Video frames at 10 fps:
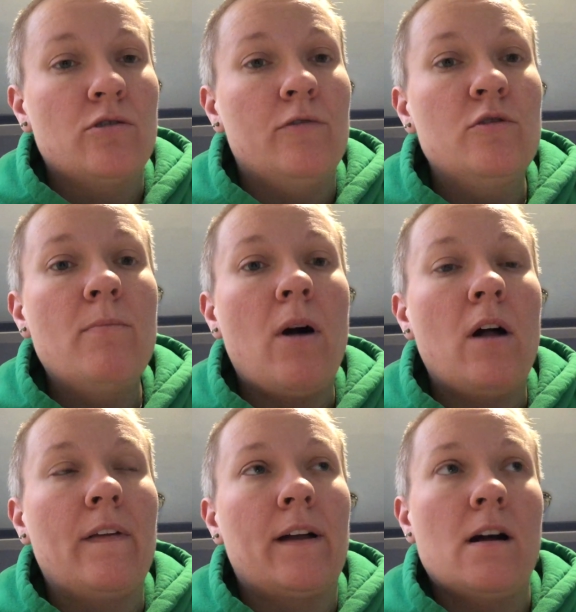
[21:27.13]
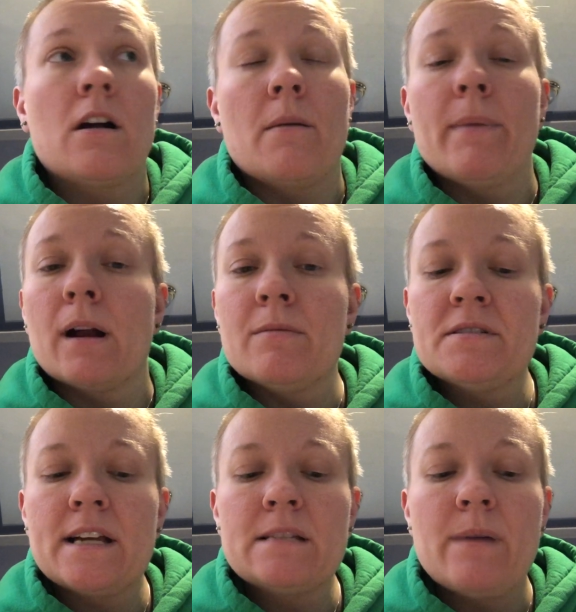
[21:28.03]
So if you bought like a comparable
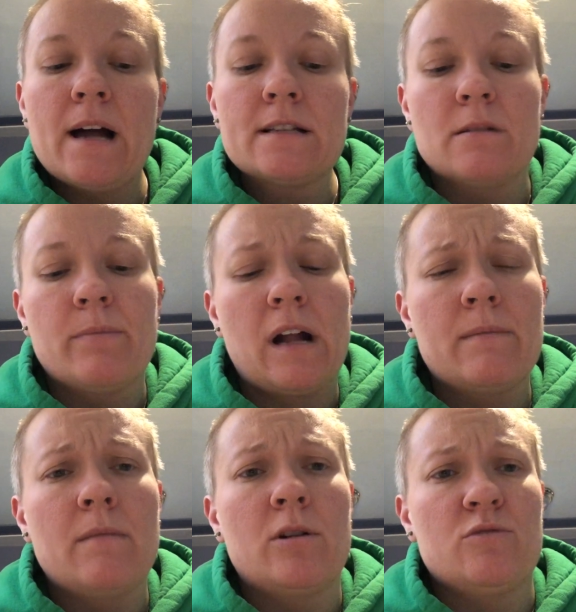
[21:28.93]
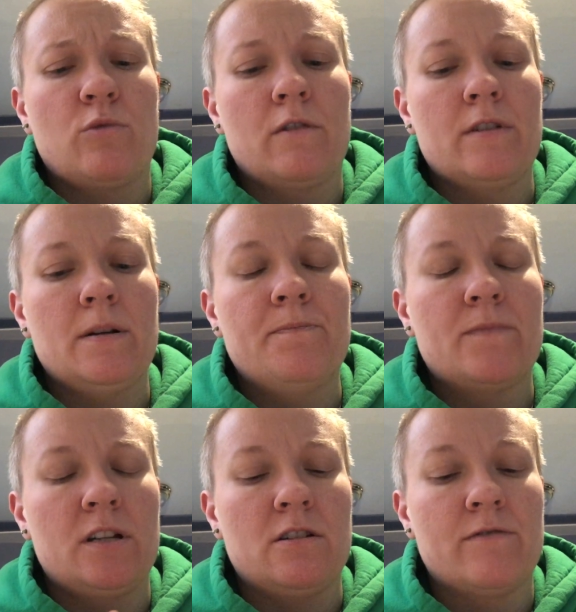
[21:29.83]
size box, it'd probably be much more of a
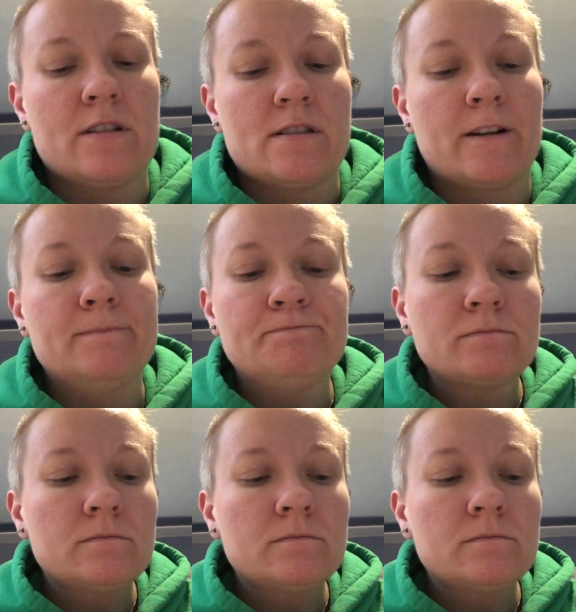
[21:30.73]
difference there.